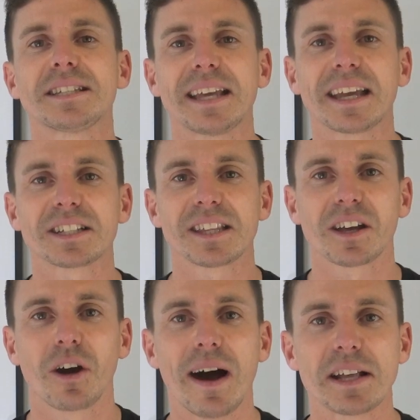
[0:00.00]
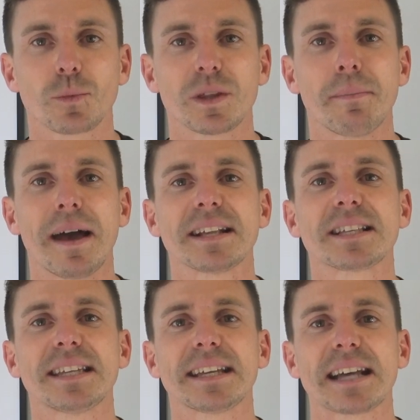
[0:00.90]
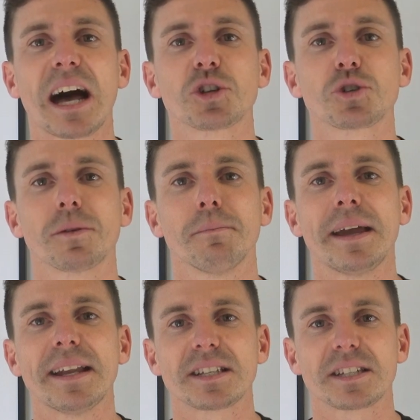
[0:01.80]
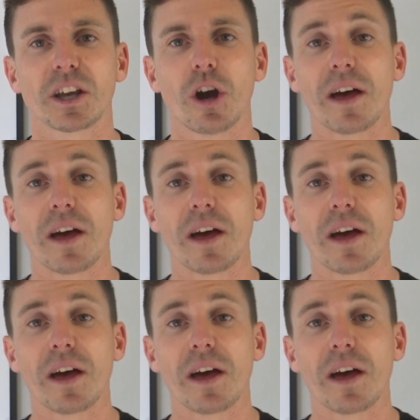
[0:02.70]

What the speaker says: stick it to the guys with about 600 meters to go.